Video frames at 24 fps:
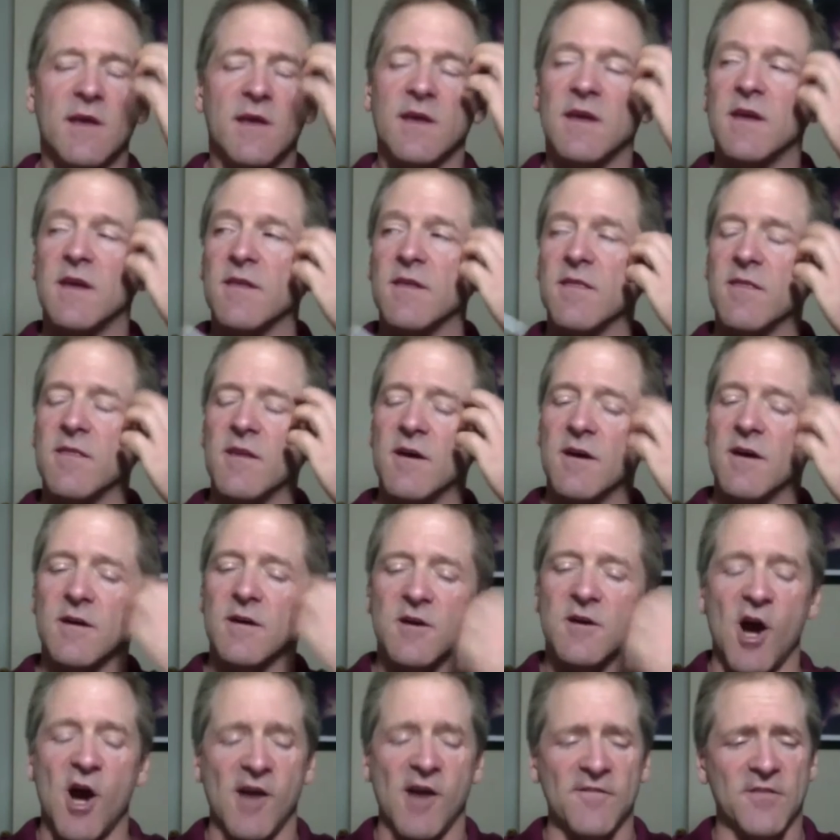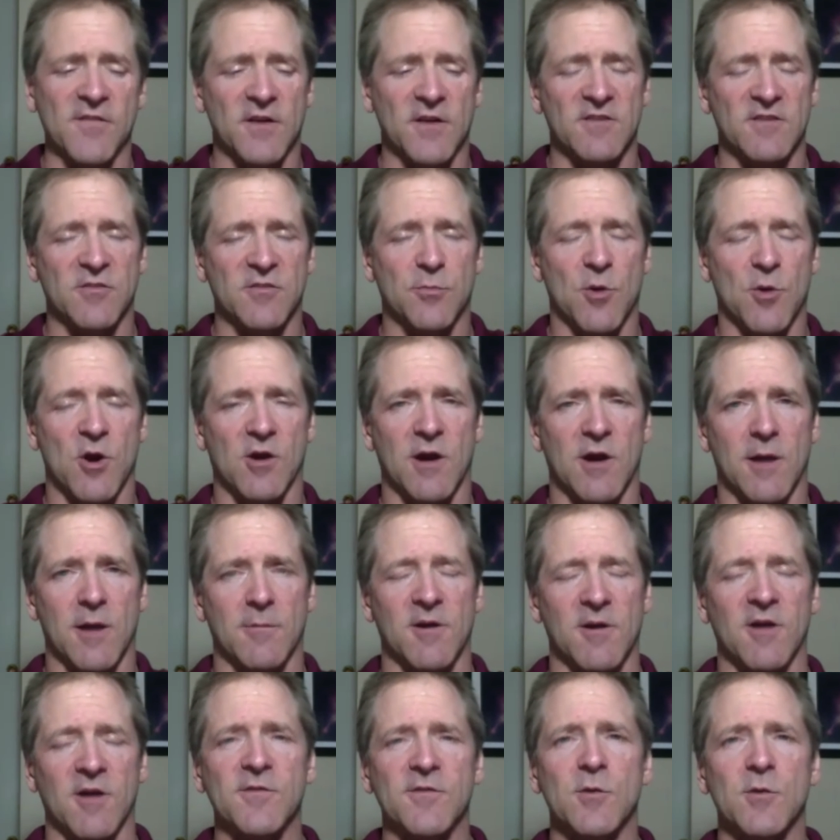In the confidence program, I
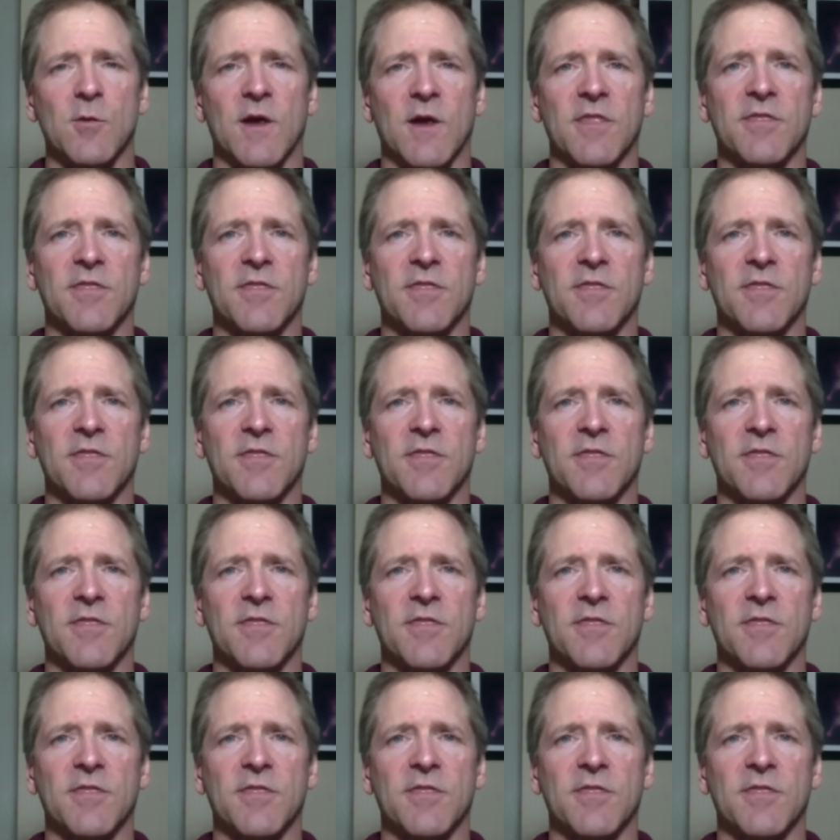don't know if you went